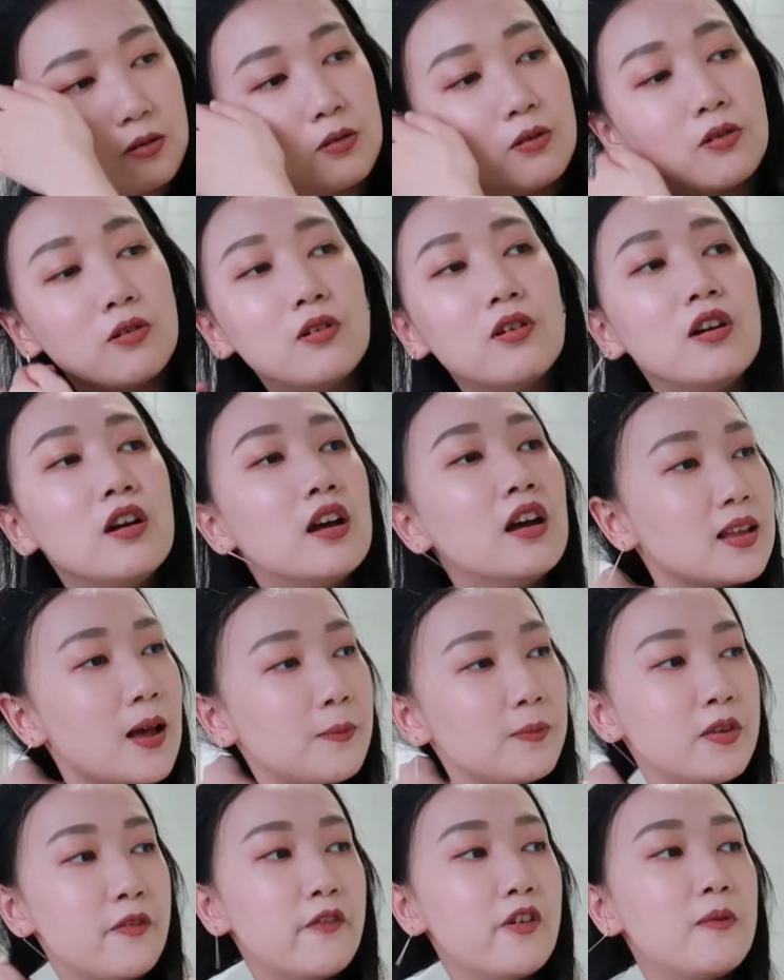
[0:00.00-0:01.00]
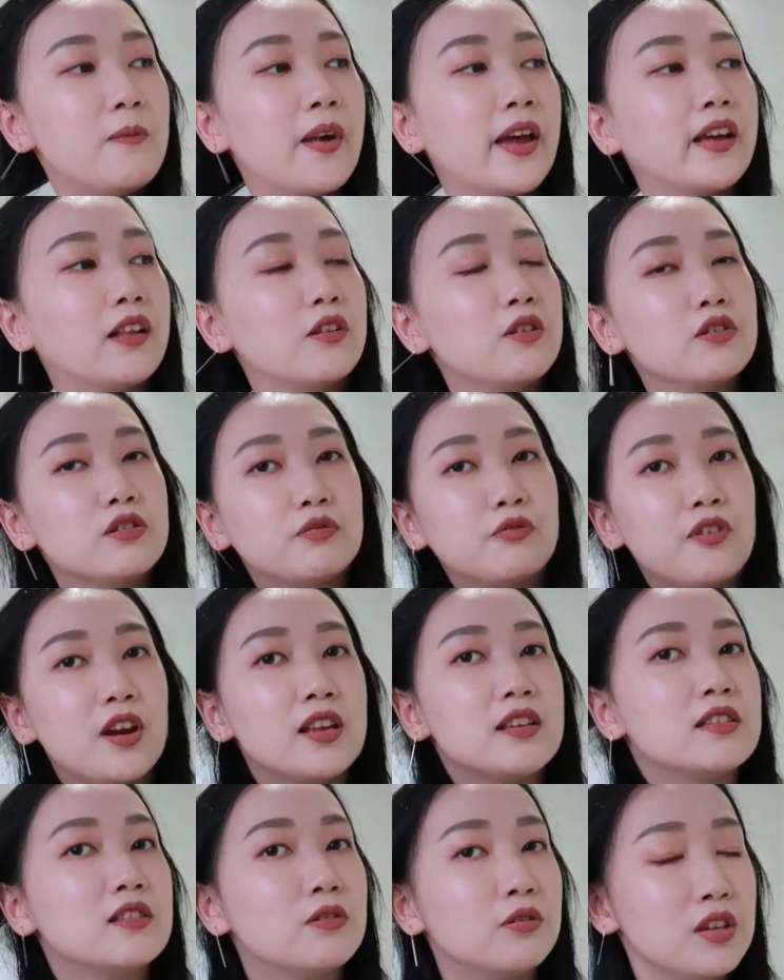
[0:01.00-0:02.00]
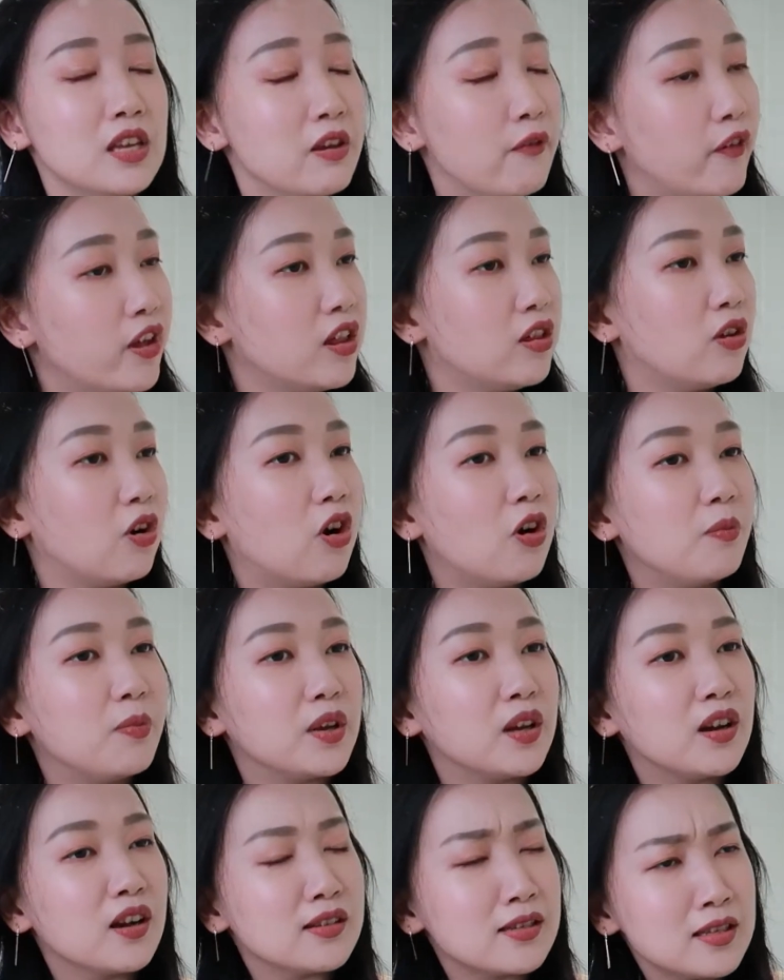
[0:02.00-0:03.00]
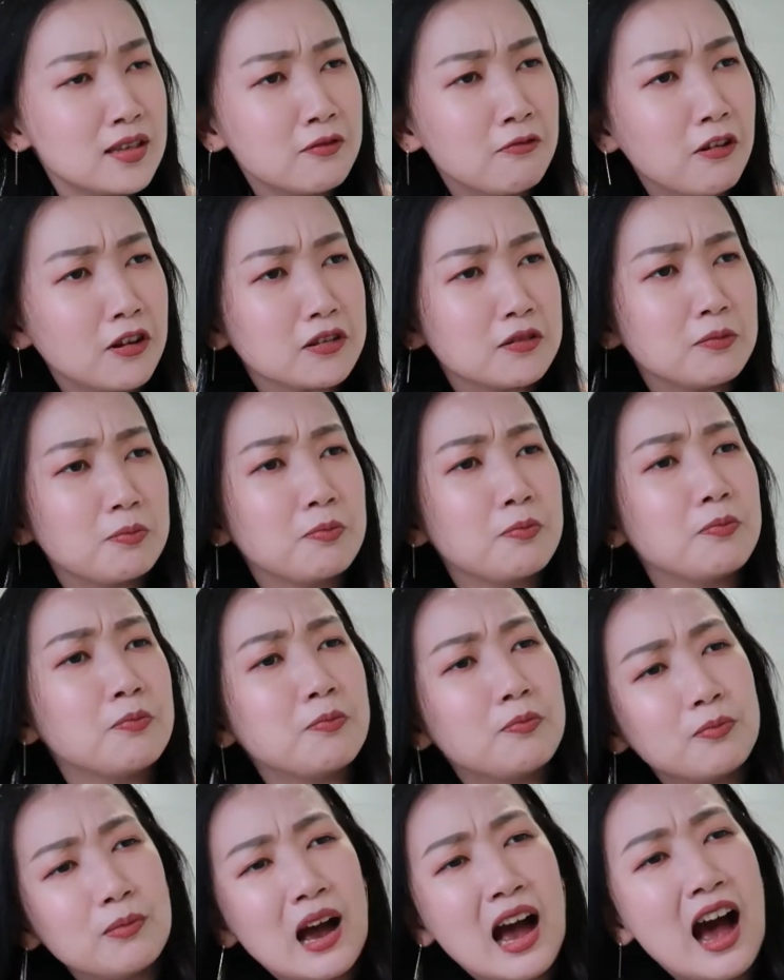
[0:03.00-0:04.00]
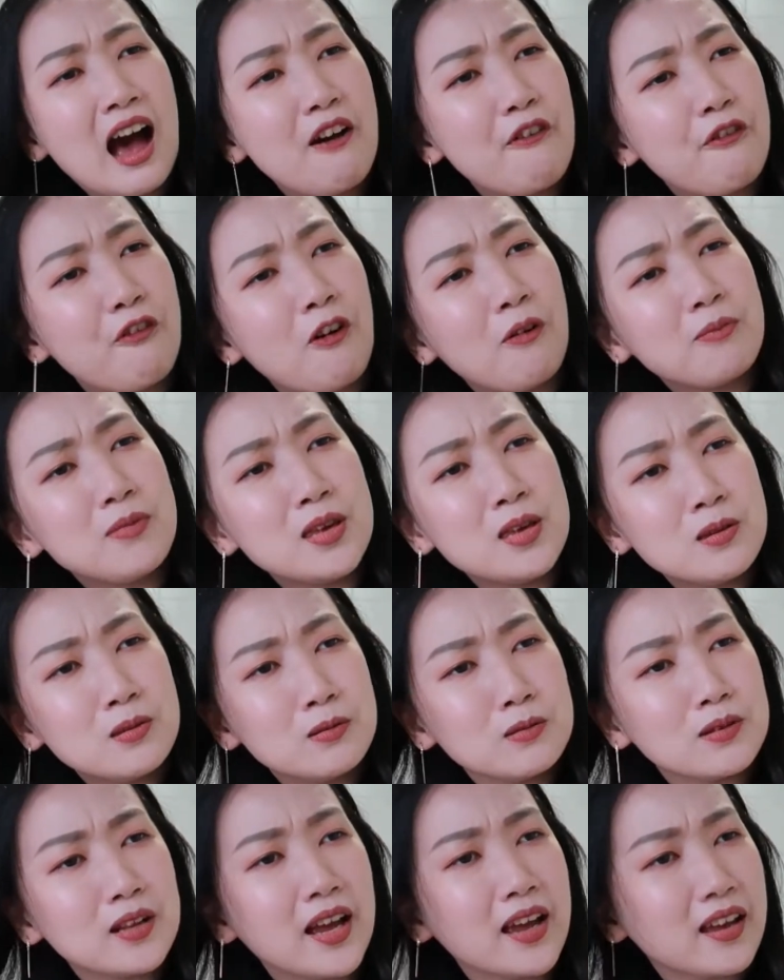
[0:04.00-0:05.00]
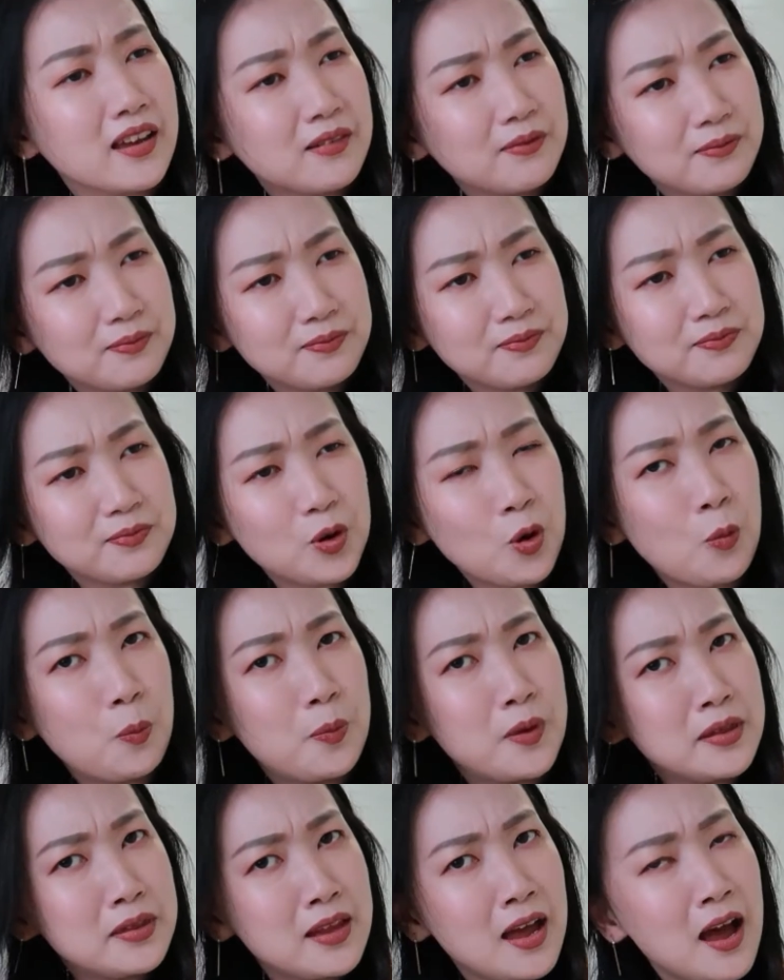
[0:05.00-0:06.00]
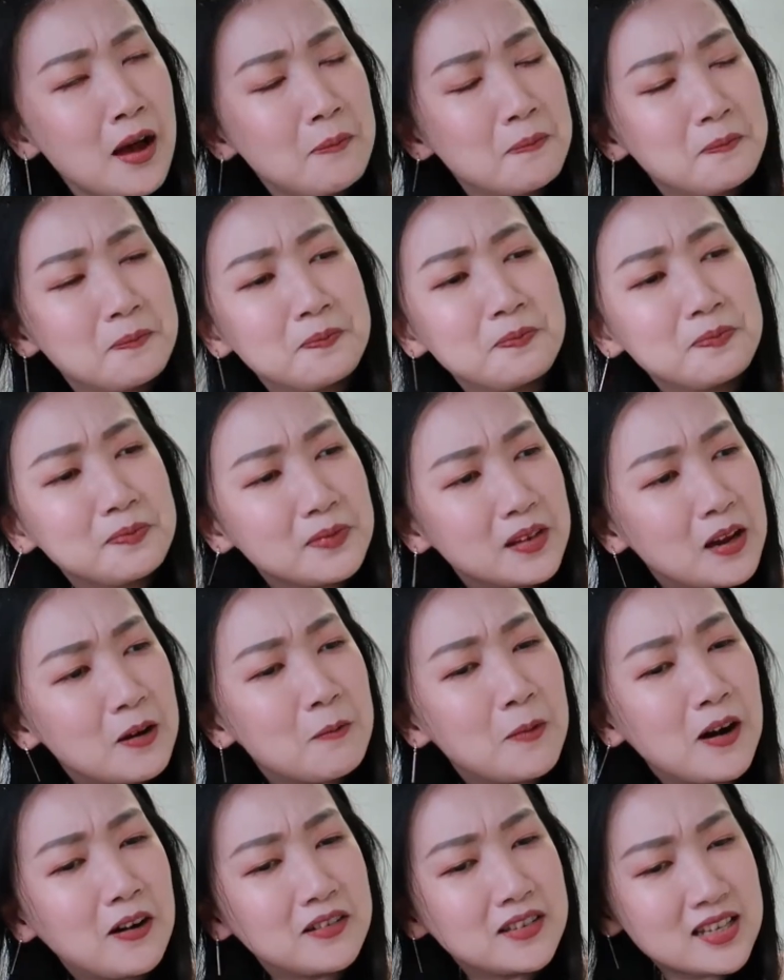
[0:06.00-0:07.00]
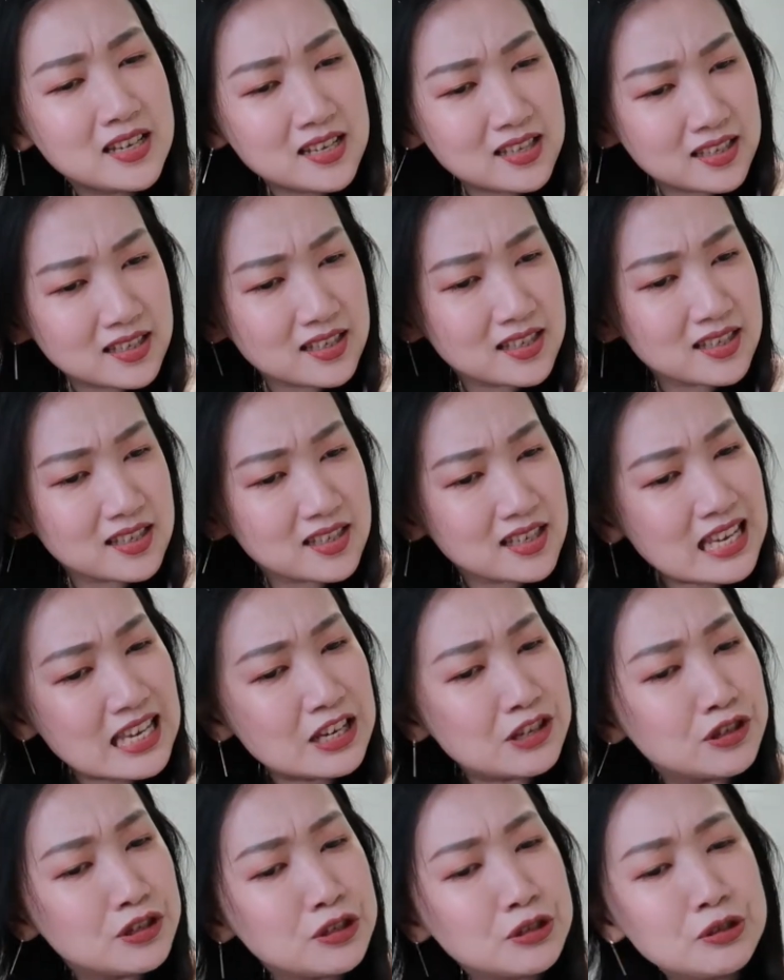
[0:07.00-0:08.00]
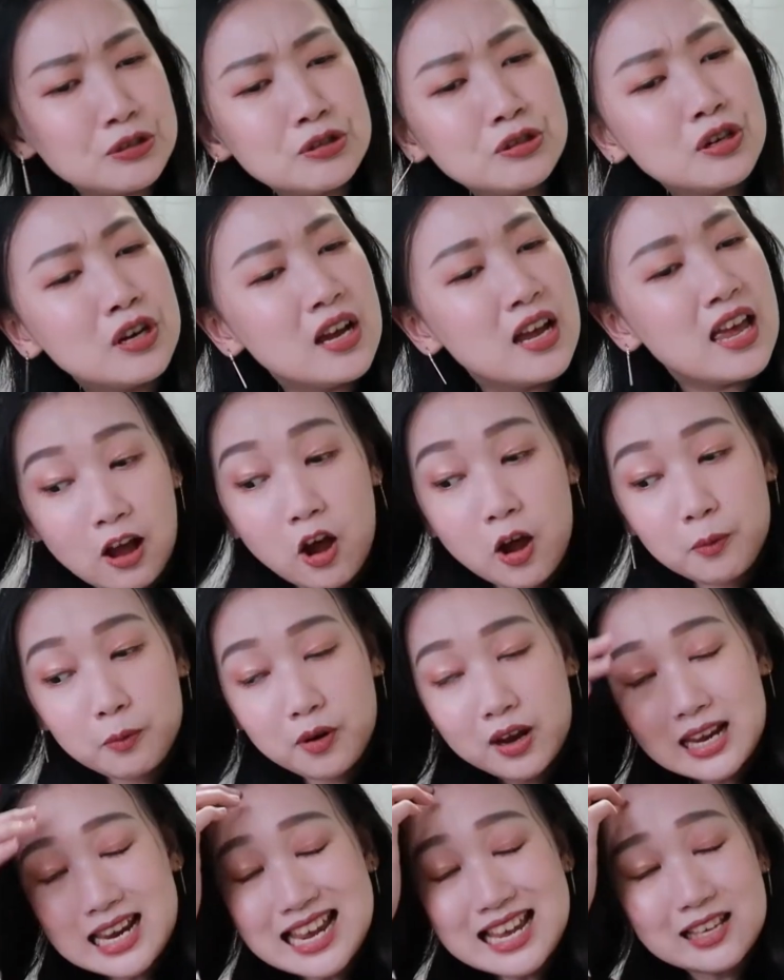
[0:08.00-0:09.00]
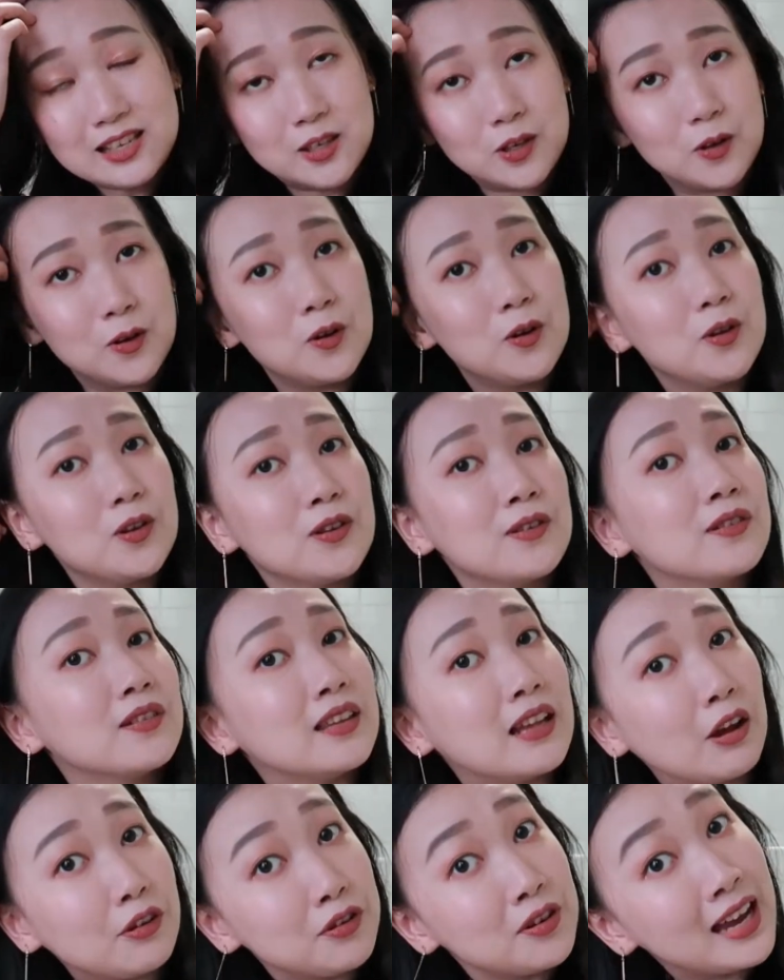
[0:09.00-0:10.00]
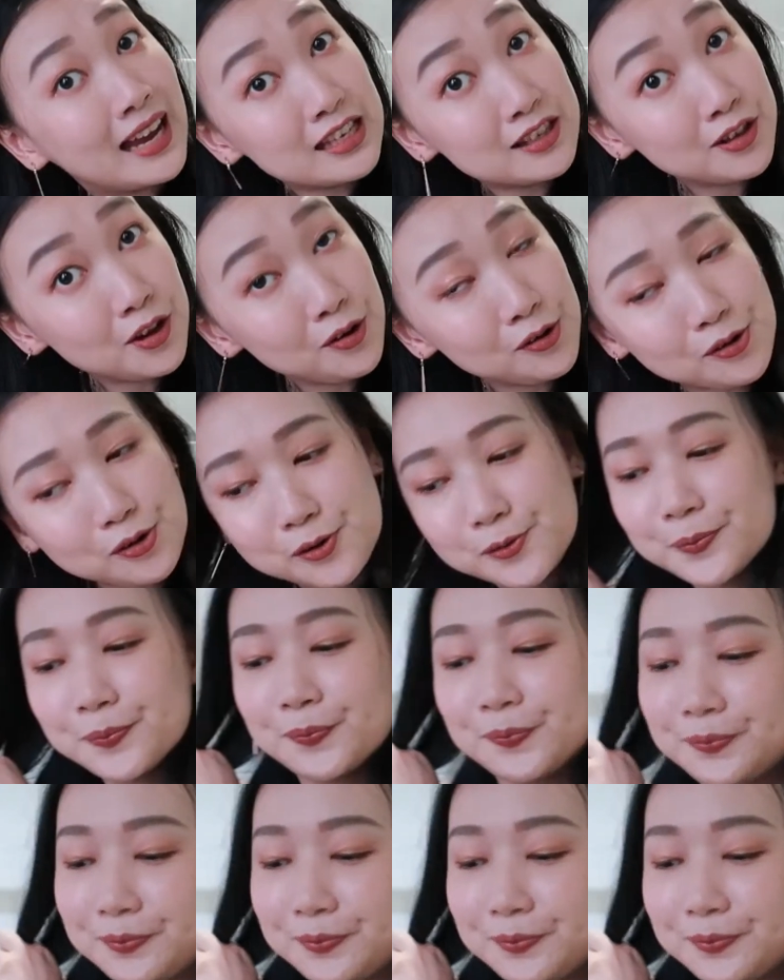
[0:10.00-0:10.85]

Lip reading: know. Some, even my close friends, don't even know, because it was hard for me to like open up about this issue. Now I'm ready, so now you guys know.